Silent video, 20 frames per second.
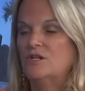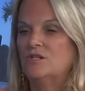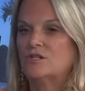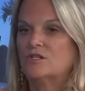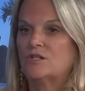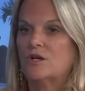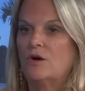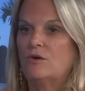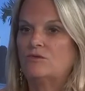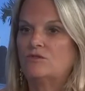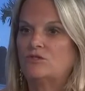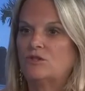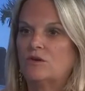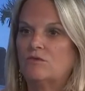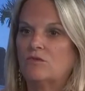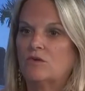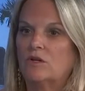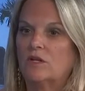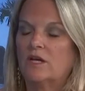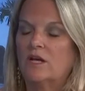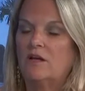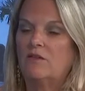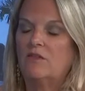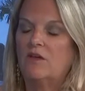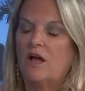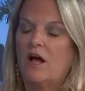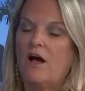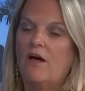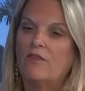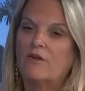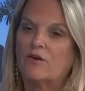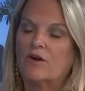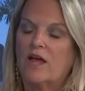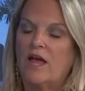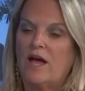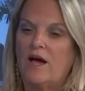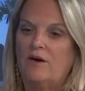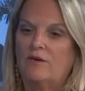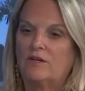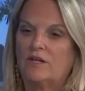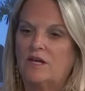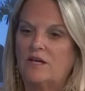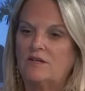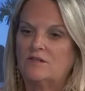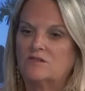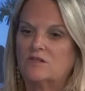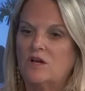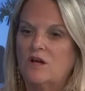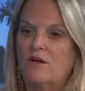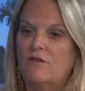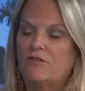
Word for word: So generally, in the other counties,